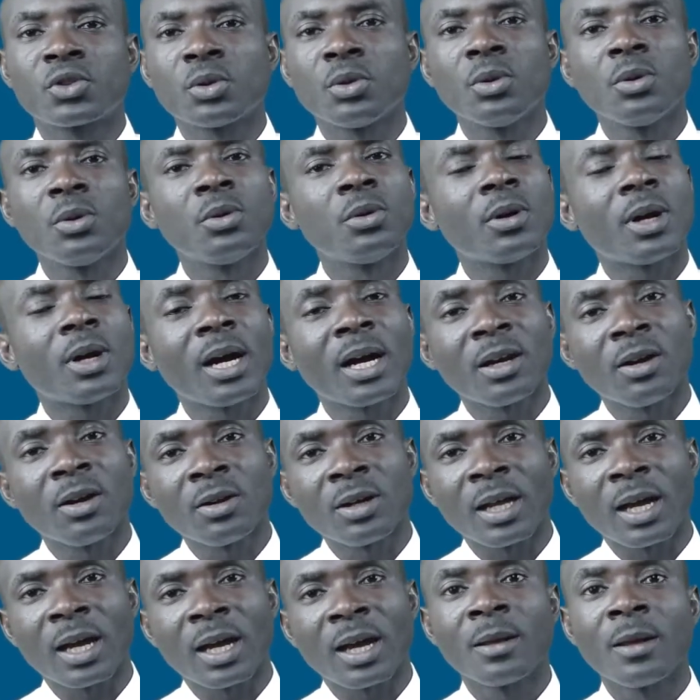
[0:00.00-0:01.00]
to
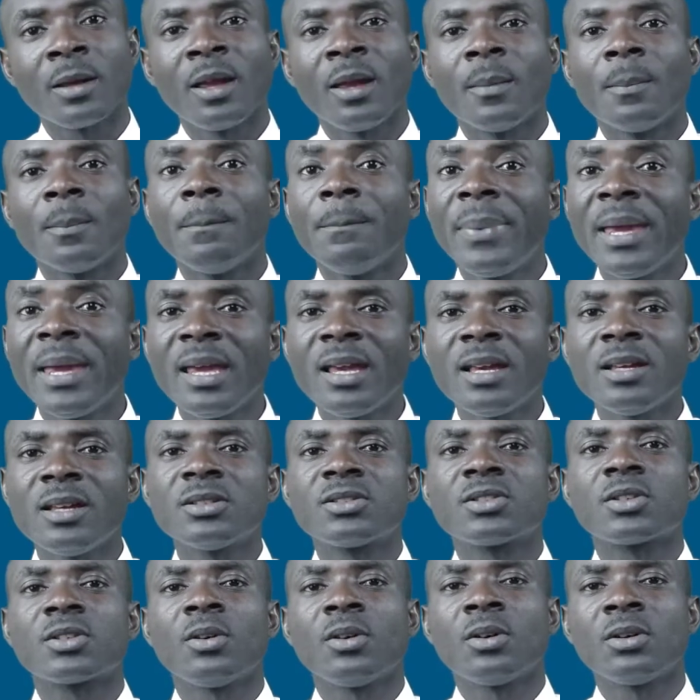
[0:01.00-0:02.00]
another
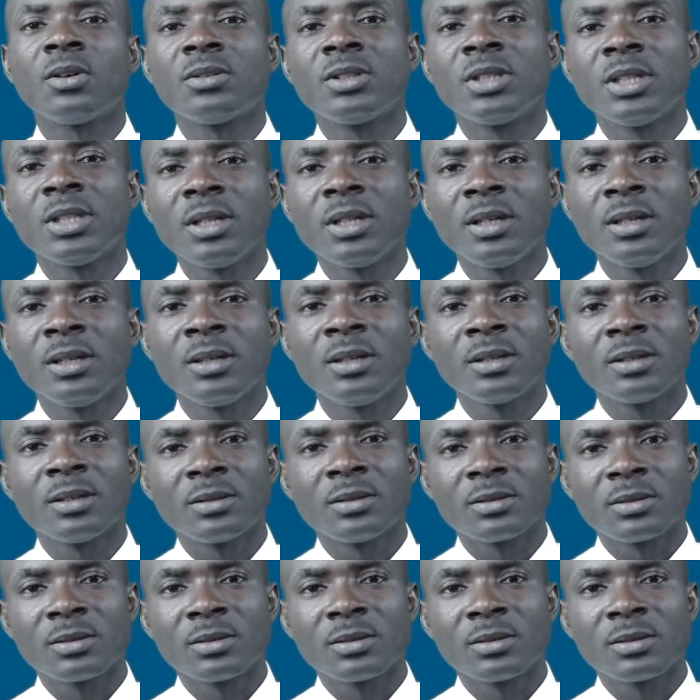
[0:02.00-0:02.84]
based on the